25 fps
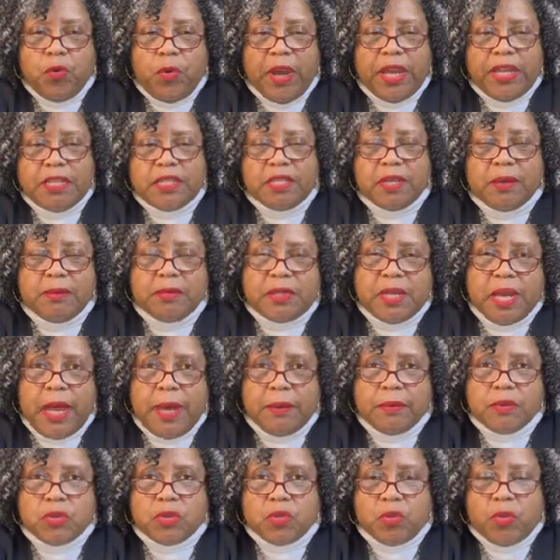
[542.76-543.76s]
wait
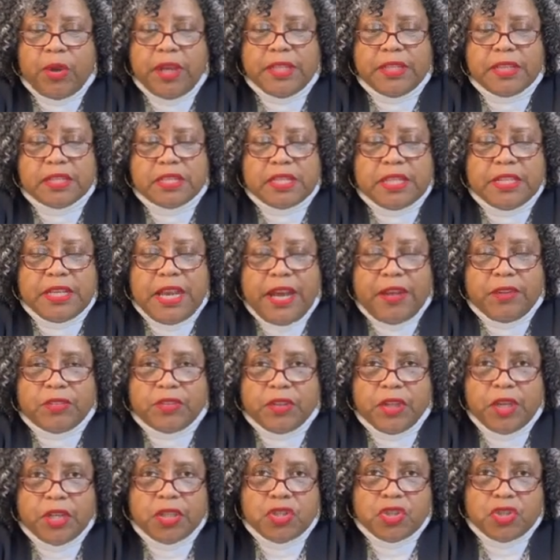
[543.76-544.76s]
sometimes to see how
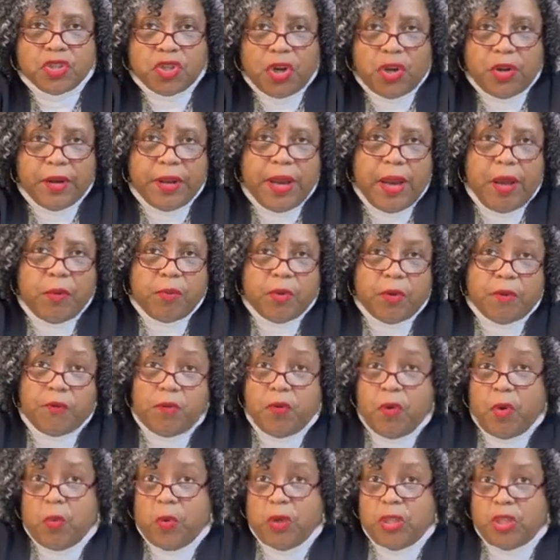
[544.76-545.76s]
things turn out
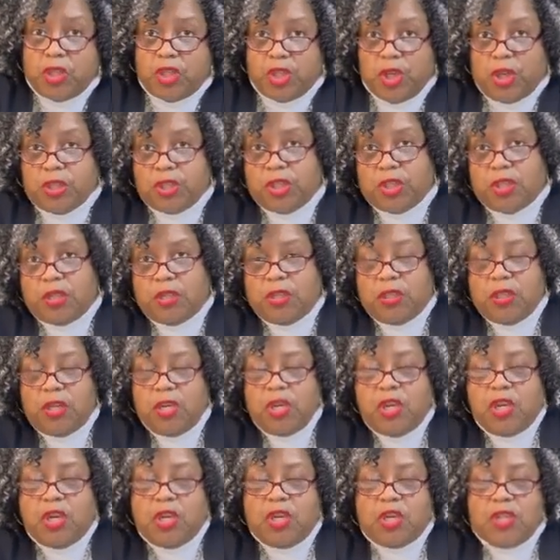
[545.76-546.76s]
before we judge it.
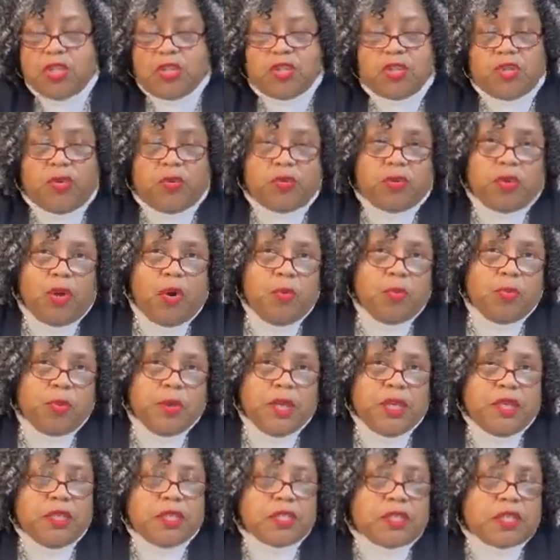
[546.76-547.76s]
So don't
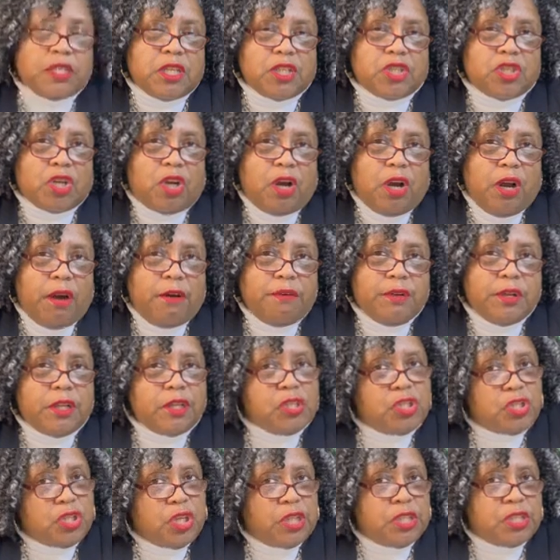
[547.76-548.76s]
be in such a hurry
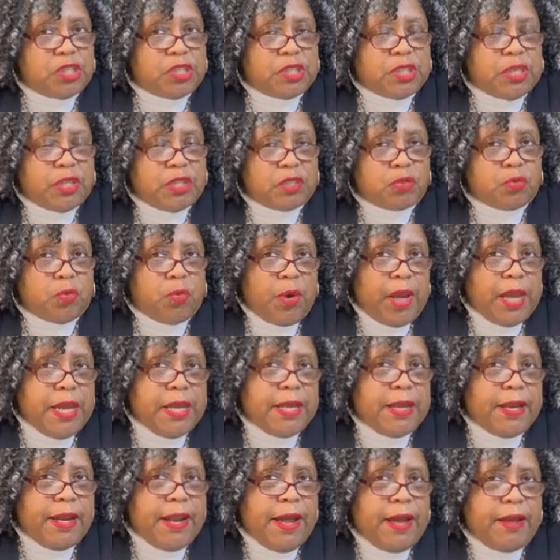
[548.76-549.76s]
to judge things.
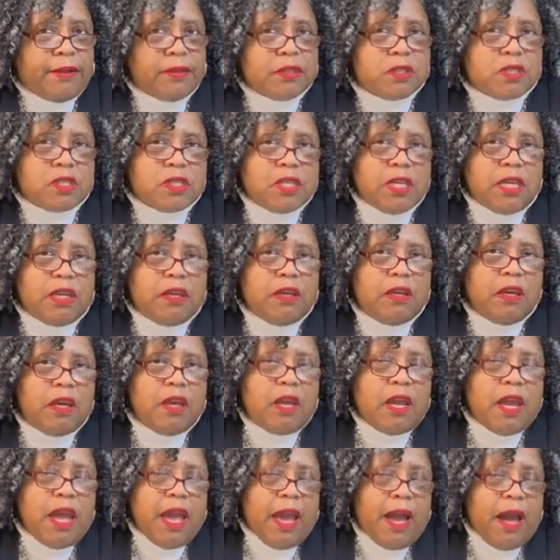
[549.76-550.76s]
Wait it out and see
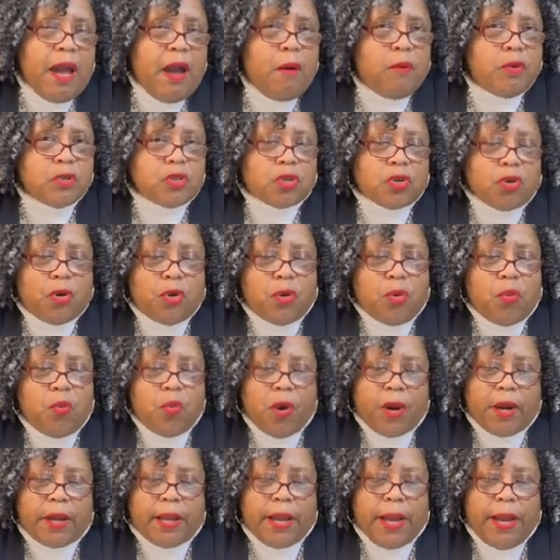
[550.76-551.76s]
how it's going to
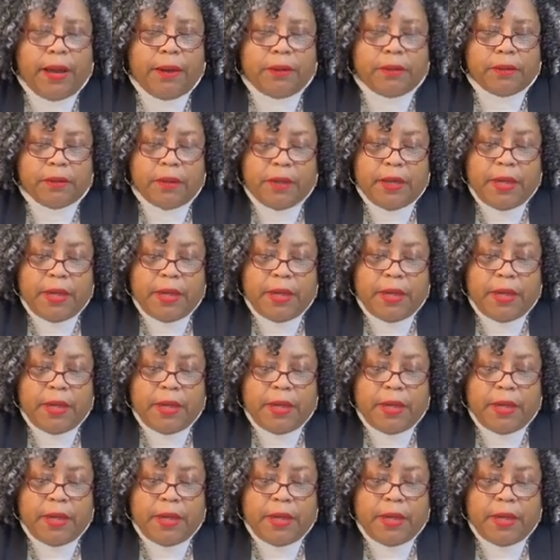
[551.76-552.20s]
work out.